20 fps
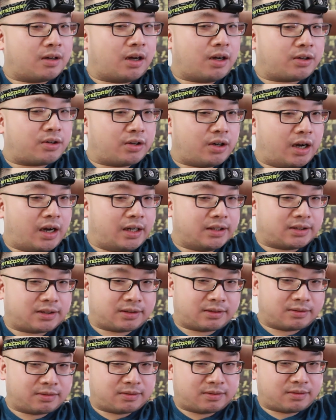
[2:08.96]

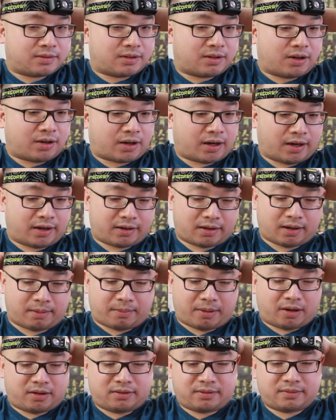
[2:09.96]
Adjust. Okay,
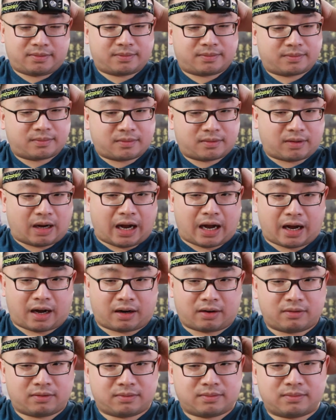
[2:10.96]
come on.
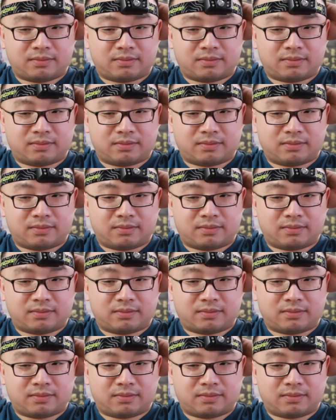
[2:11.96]
Ah!